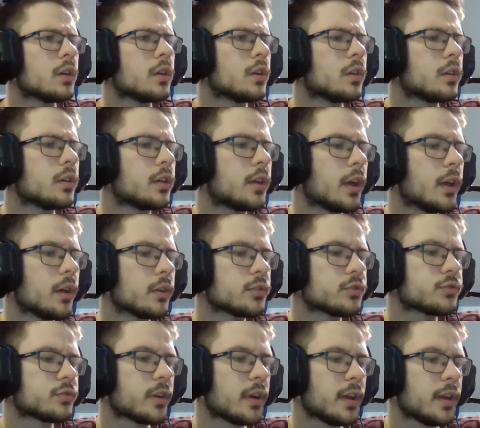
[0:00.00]
Gale
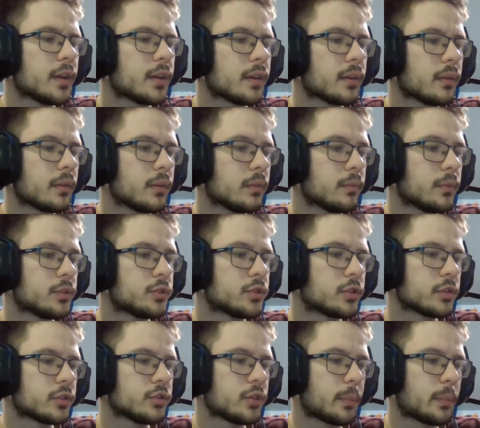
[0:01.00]
Strike. Return
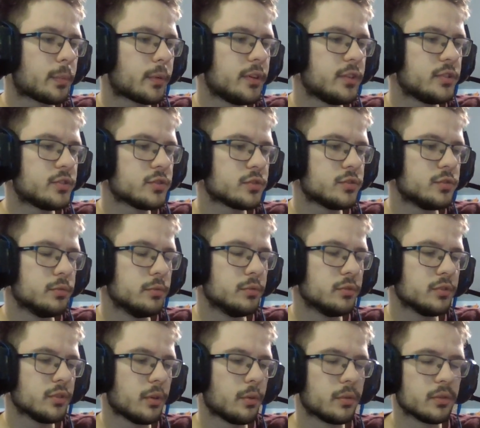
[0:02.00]
top creature to its
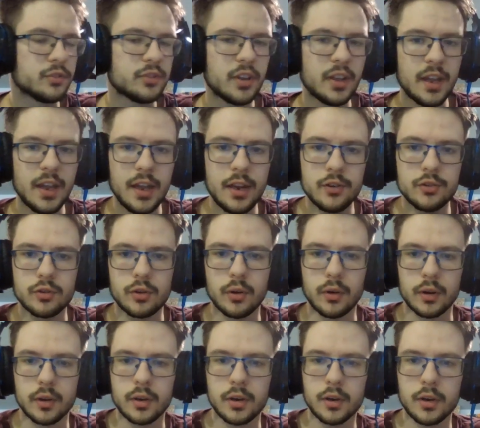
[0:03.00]
owner's hand. Draw
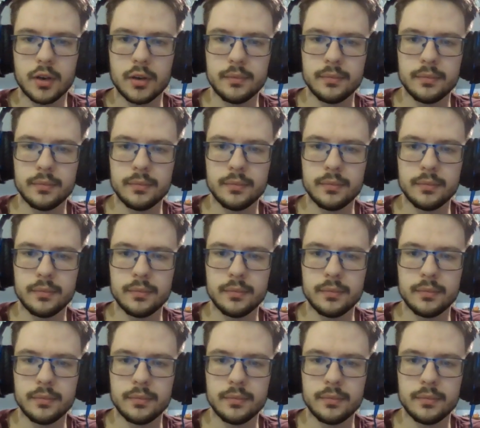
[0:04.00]
a card.